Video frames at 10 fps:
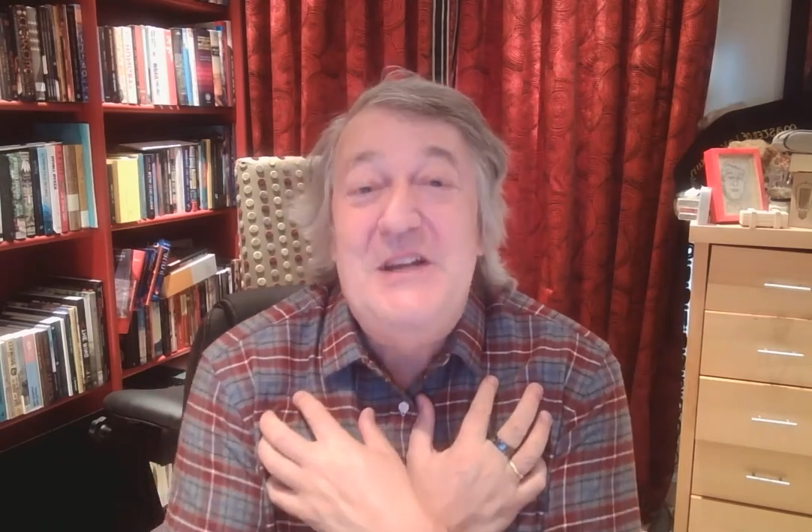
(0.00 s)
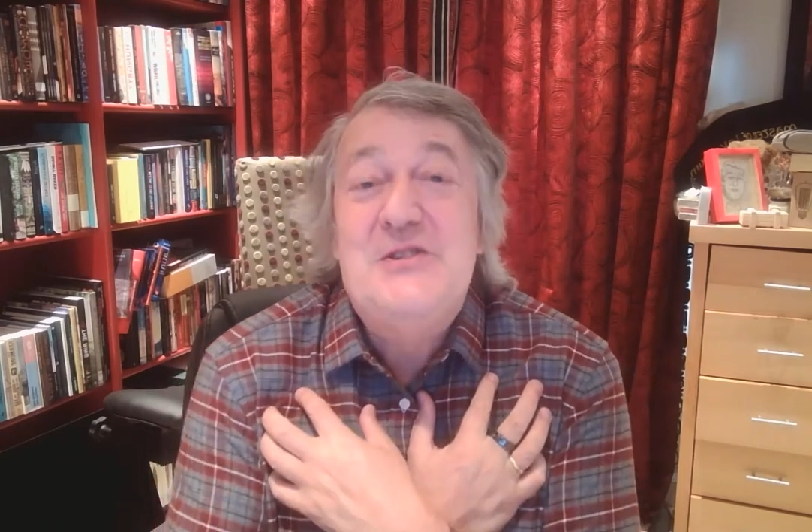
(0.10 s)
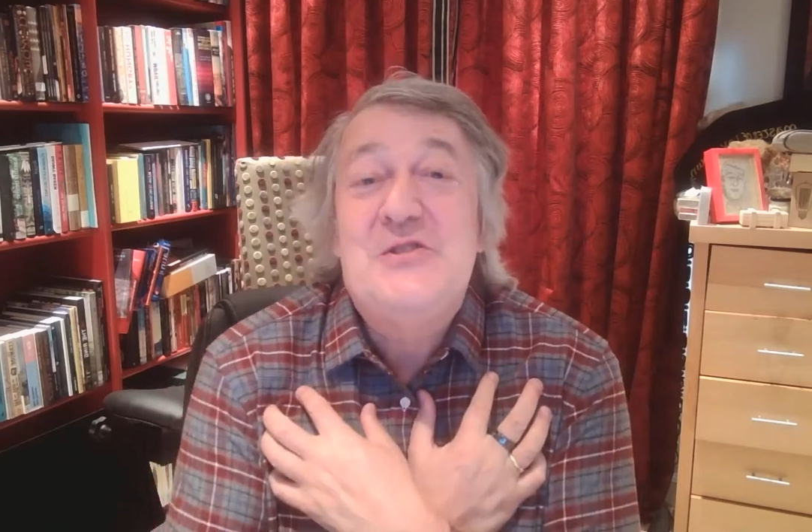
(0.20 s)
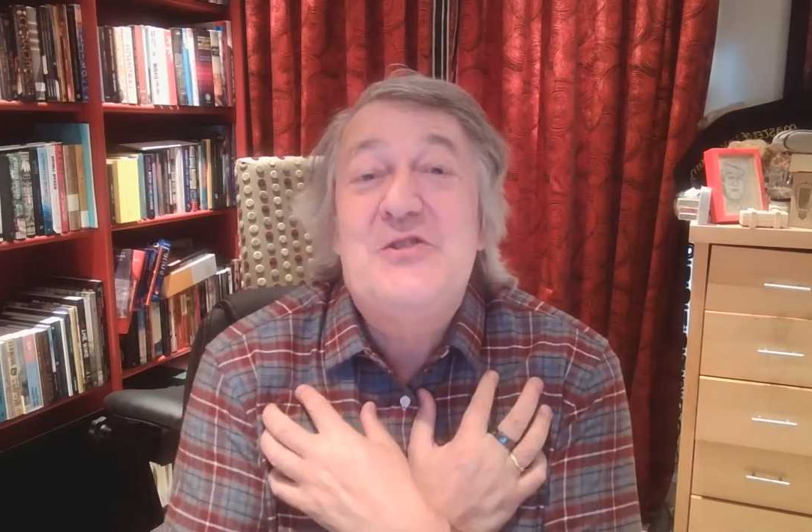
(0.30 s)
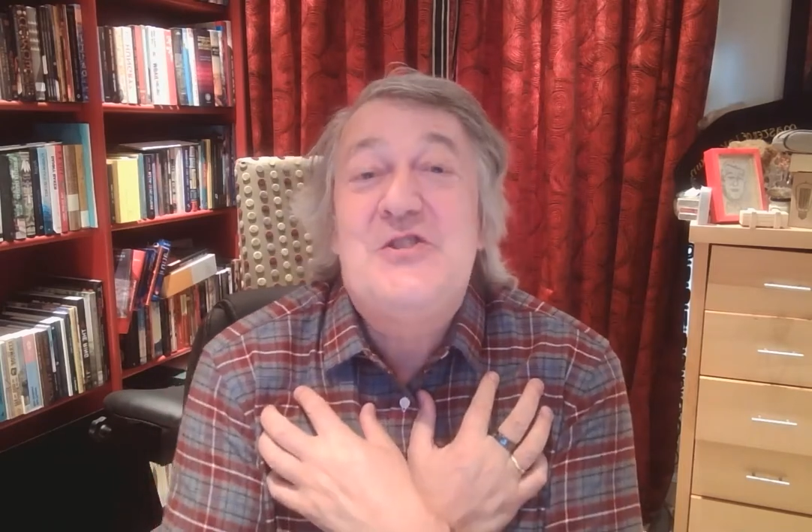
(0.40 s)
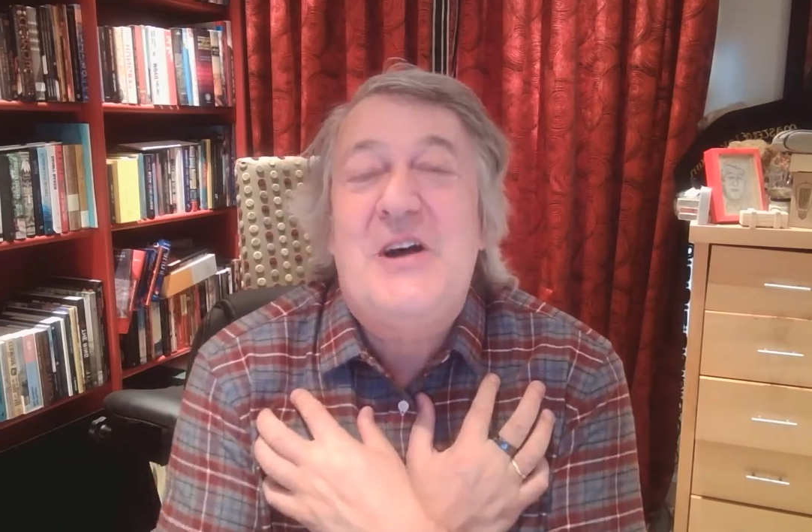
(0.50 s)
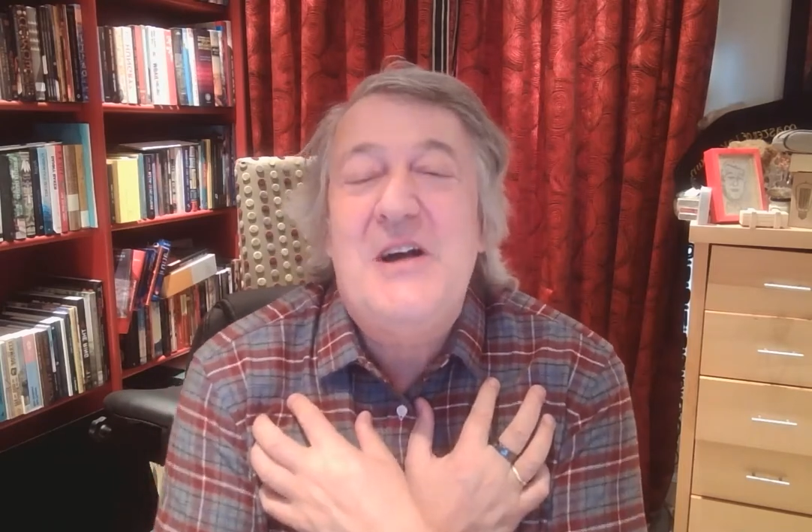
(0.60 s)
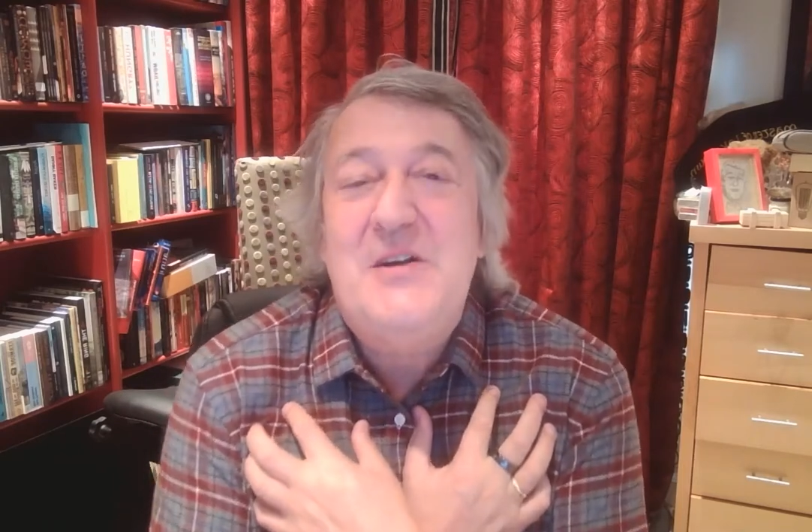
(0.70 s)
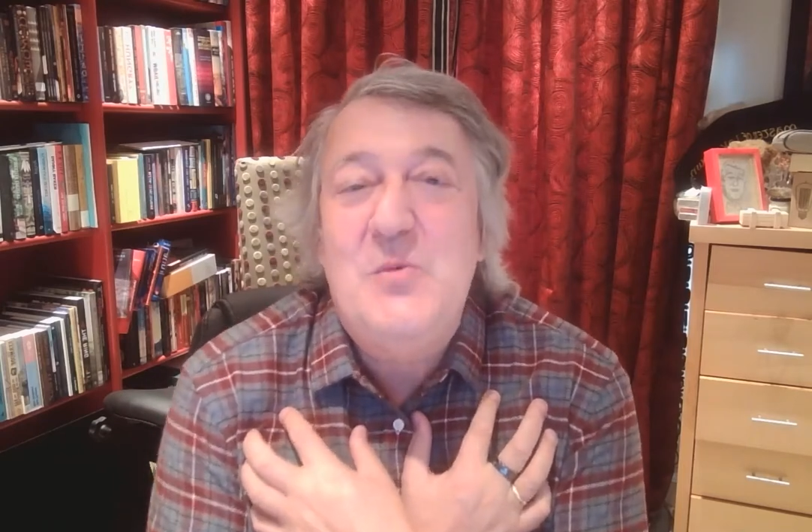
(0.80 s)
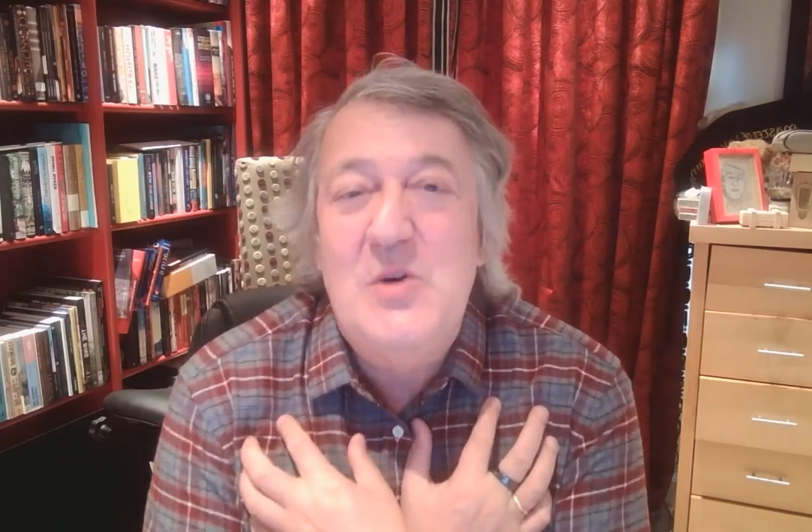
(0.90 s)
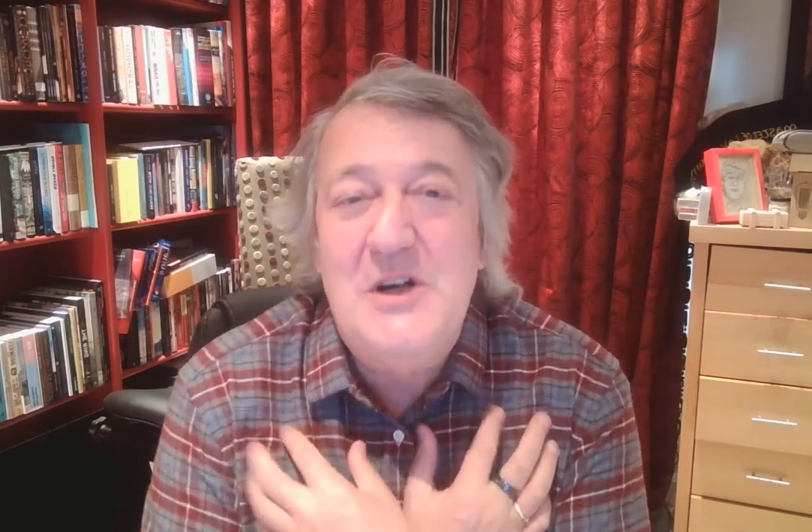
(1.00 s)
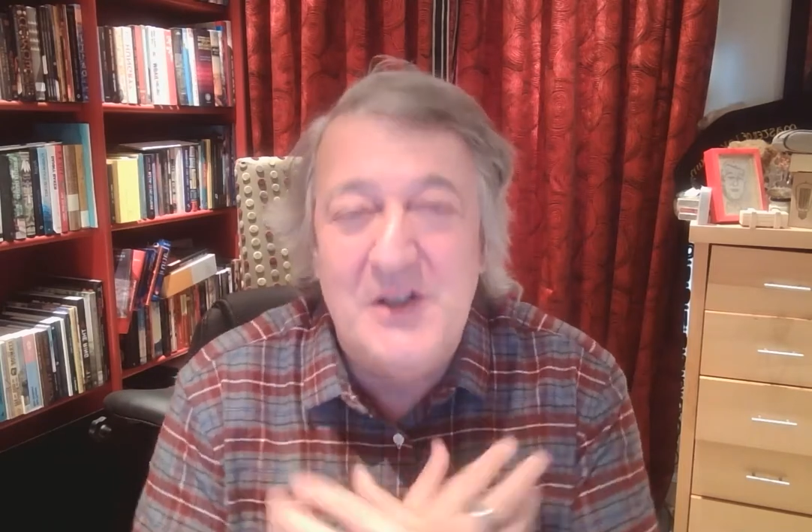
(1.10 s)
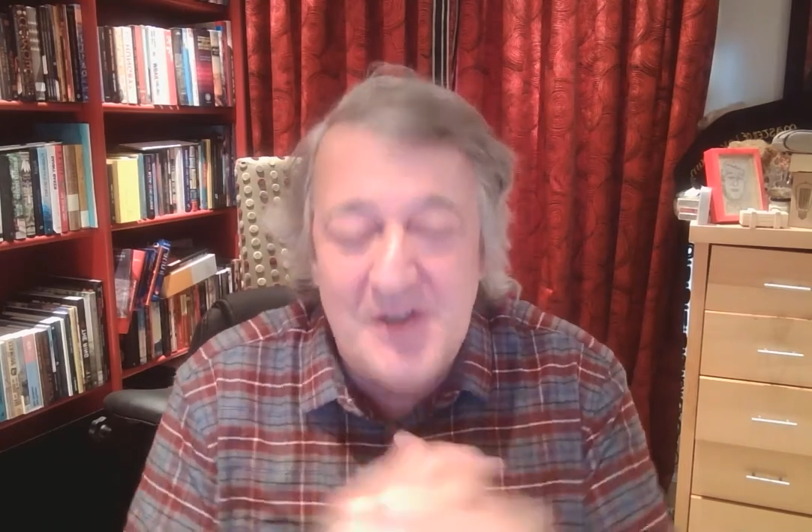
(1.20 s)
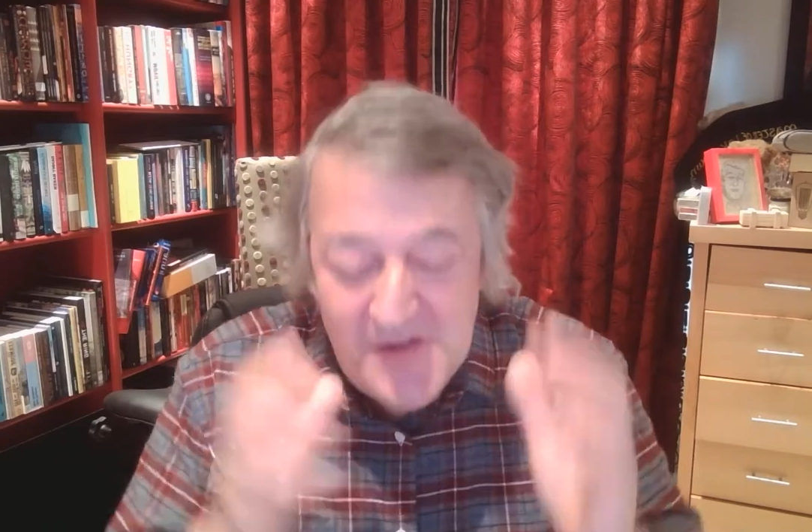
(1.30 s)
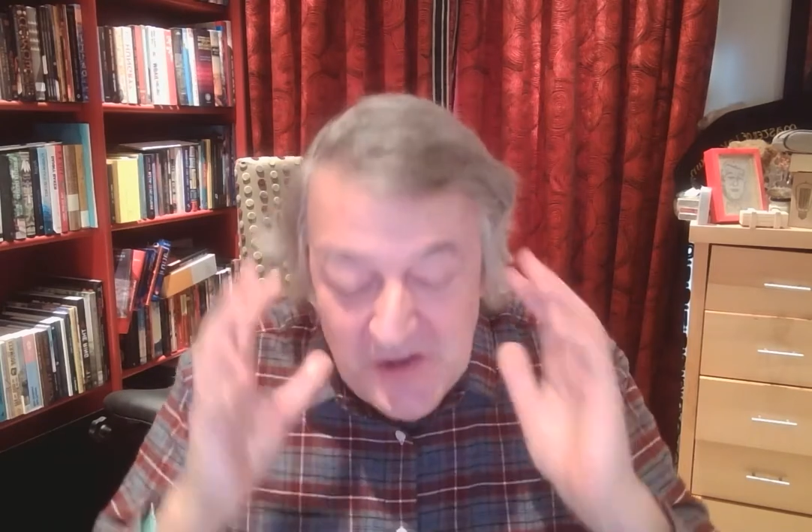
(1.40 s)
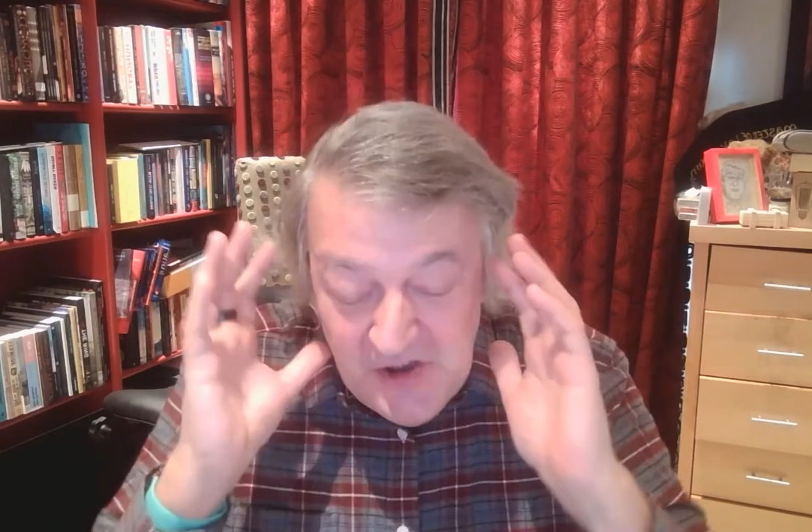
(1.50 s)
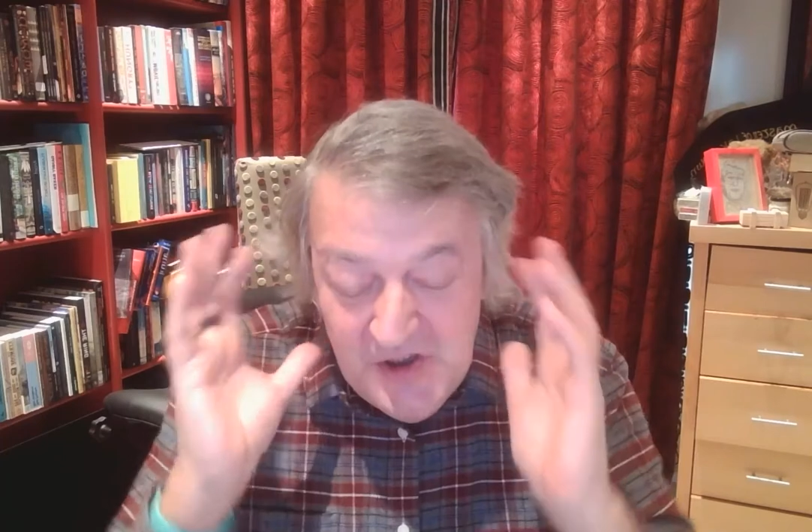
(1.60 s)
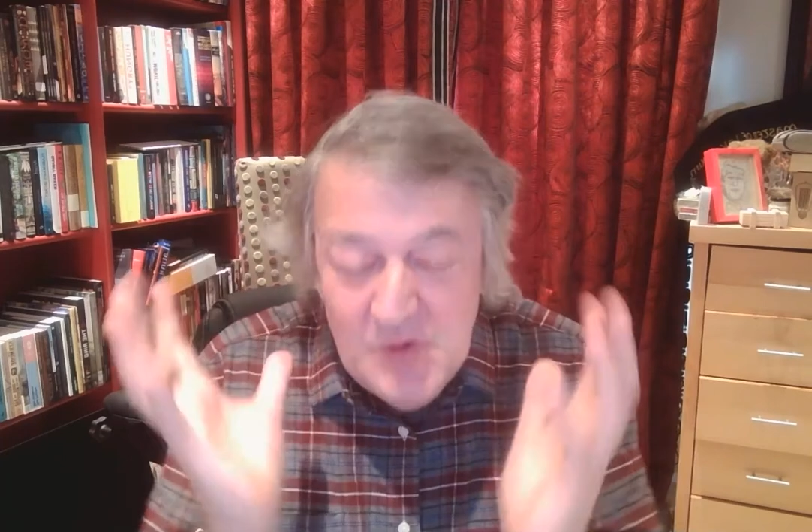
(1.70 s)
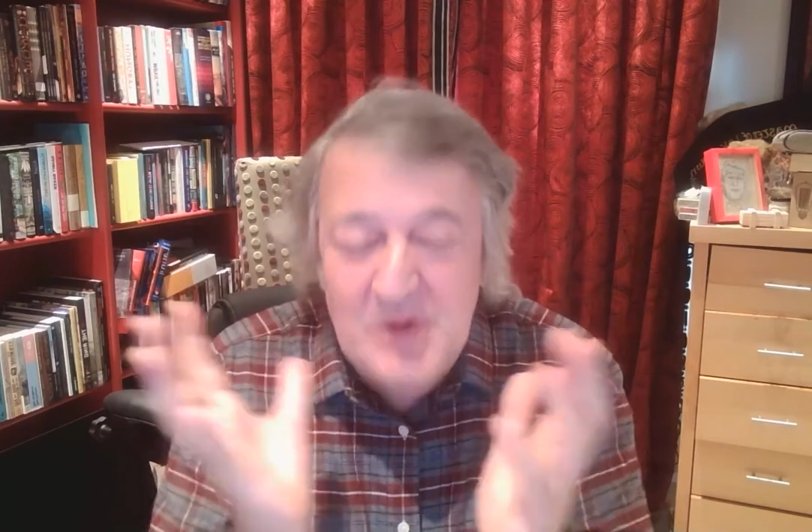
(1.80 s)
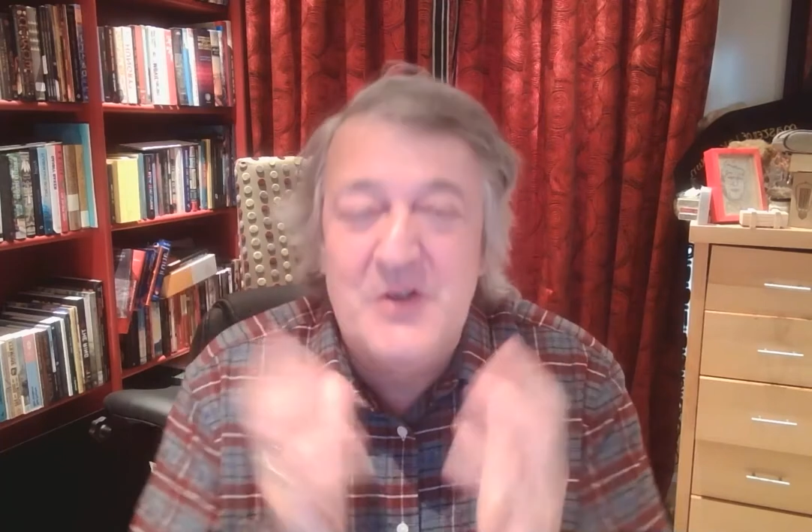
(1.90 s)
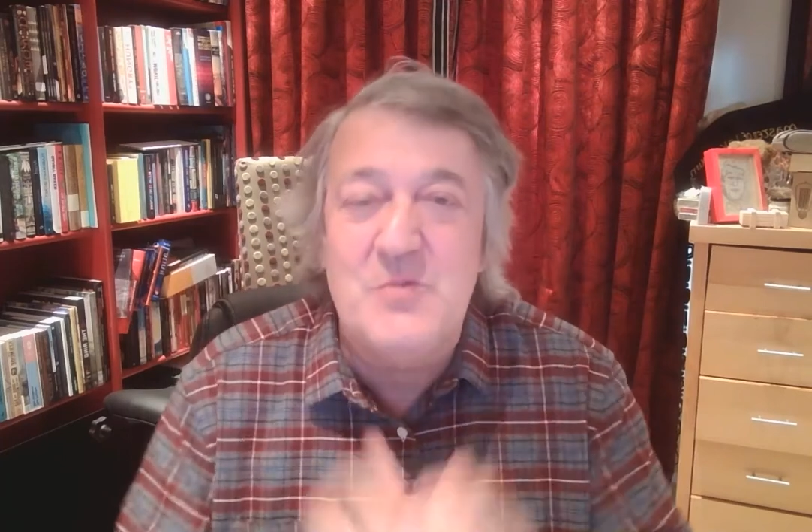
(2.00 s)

inside a world that you and a